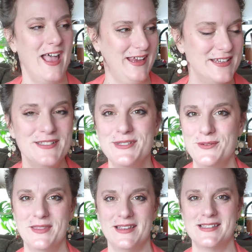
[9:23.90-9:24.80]
I can
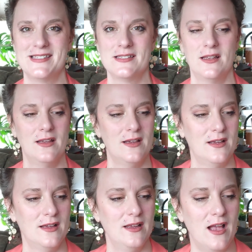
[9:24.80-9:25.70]
do this.
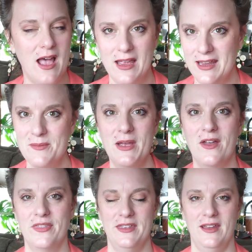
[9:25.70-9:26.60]
I am
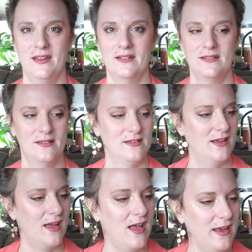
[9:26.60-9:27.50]
healthy.
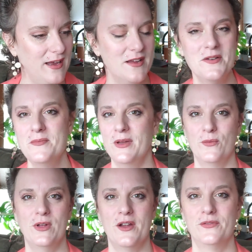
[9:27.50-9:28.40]
I am
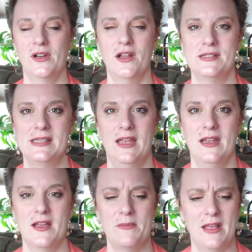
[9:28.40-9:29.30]
whatever I say
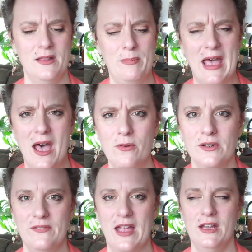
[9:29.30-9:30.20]
I am. And the power
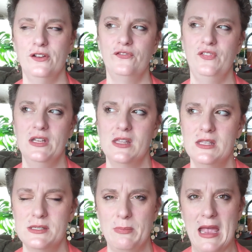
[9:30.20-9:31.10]
of that, you feel
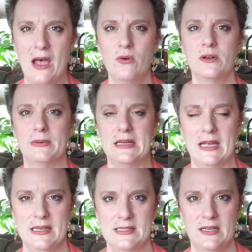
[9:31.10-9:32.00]
this power
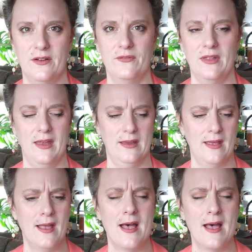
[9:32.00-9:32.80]
behind it of like,